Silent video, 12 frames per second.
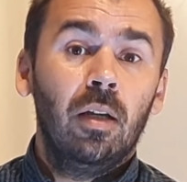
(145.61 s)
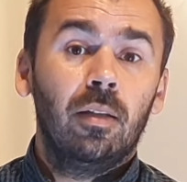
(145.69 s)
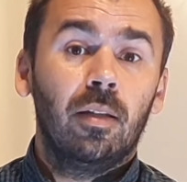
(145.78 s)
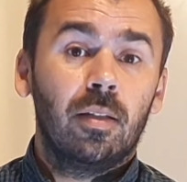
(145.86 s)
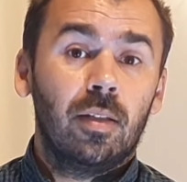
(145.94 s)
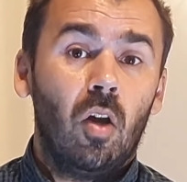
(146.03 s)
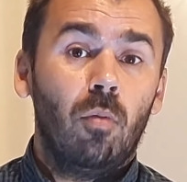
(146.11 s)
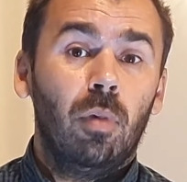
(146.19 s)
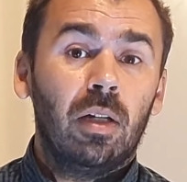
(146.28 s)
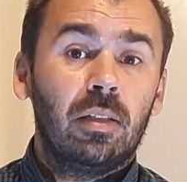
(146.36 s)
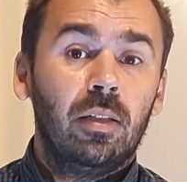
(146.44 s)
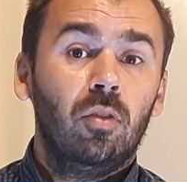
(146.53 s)
the
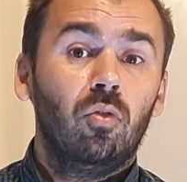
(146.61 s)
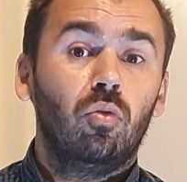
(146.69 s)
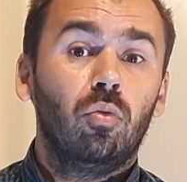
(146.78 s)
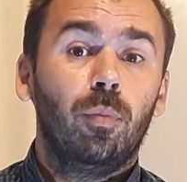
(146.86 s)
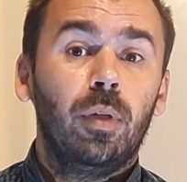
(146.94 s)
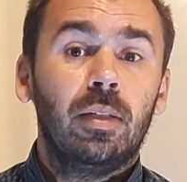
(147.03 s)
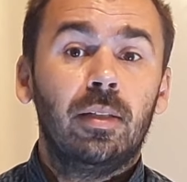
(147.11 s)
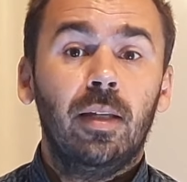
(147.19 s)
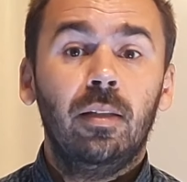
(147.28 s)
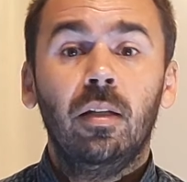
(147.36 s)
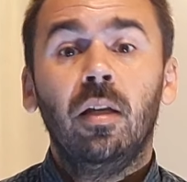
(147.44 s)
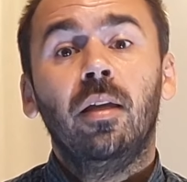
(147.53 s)
soundbars need to be
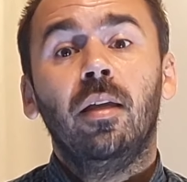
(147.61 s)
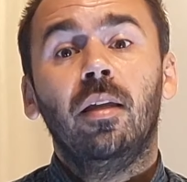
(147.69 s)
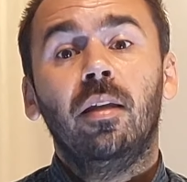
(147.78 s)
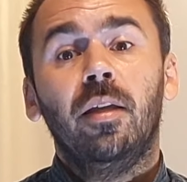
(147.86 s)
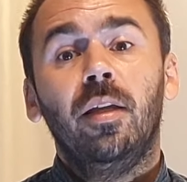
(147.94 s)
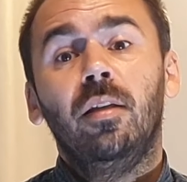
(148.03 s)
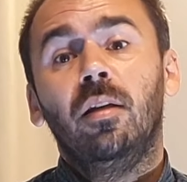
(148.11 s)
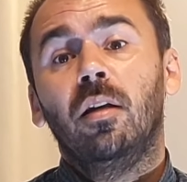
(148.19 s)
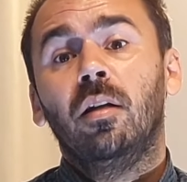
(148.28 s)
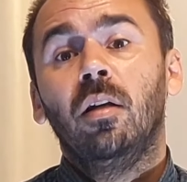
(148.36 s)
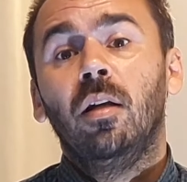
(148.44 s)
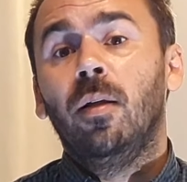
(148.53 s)
set in
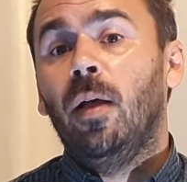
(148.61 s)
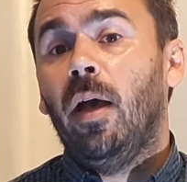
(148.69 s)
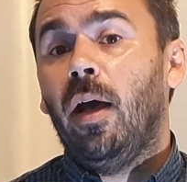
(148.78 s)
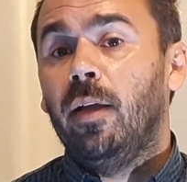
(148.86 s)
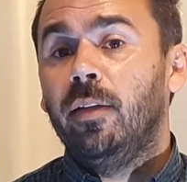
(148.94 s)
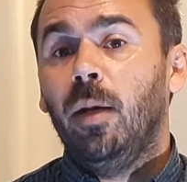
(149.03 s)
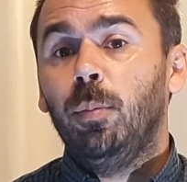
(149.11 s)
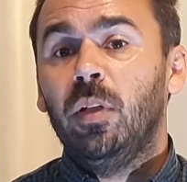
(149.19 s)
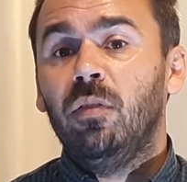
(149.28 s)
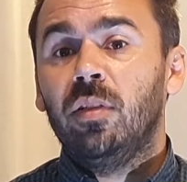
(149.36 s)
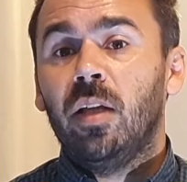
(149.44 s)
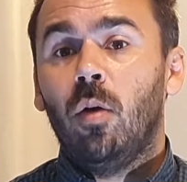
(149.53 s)
either
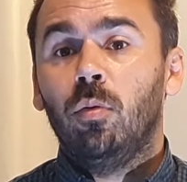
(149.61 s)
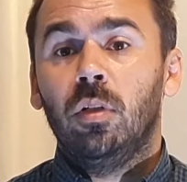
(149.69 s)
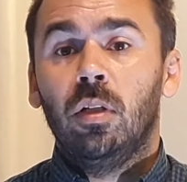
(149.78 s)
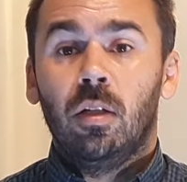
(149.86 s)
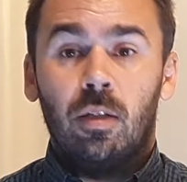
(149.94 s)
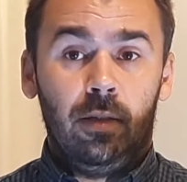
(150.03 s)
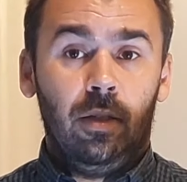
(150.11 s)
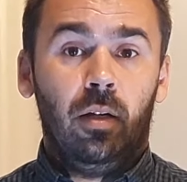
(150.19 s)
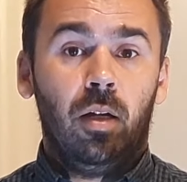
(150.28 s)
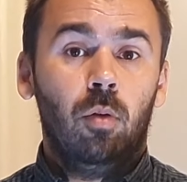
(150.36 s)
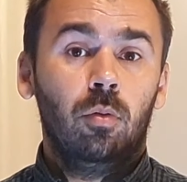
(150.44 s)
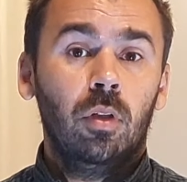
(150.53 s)
adaptive sound,
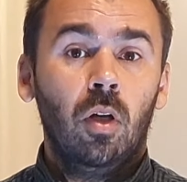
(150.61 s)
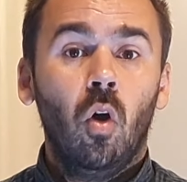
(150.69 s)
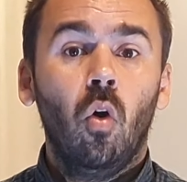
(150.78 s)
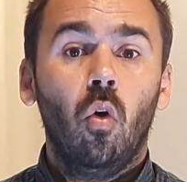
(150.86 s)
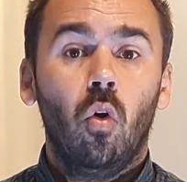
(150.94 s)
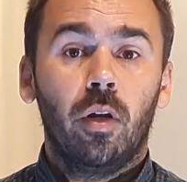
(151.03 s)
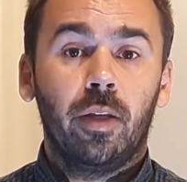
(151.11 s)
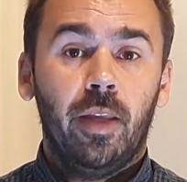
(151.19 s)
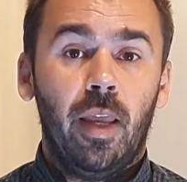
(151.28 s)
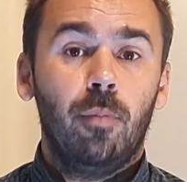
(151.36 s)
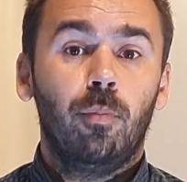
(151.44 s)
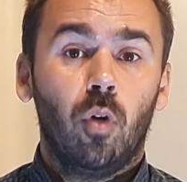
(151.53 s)
surround or
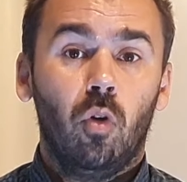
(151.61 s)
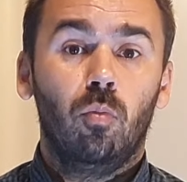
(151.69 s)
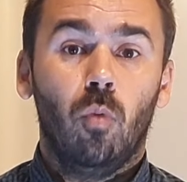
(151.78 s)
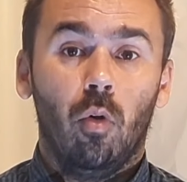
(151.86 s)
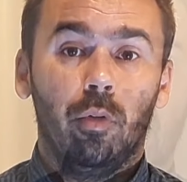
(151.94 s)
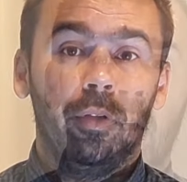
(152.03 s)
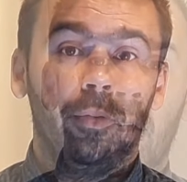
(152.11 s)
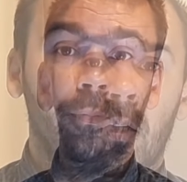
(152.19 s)
game pro mode.